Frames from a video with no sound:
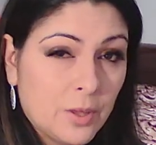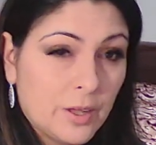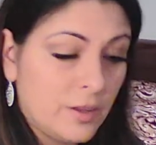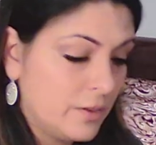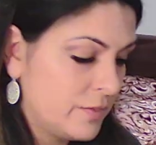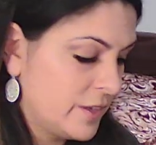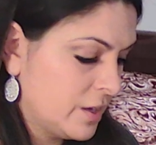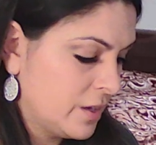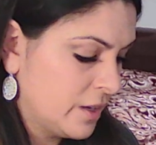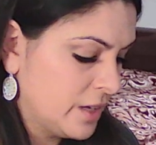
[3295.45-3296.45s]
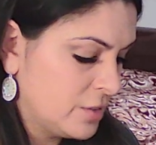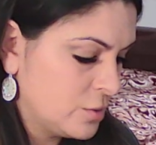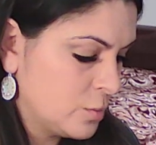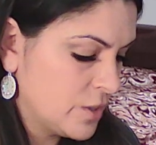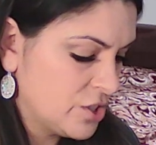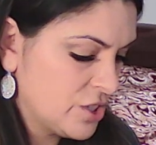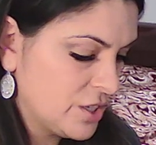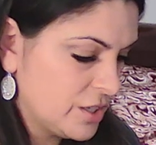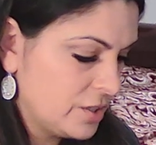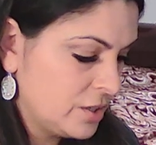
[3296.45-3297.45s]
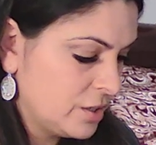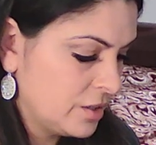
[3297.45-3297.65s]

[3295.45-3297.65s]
of intuition,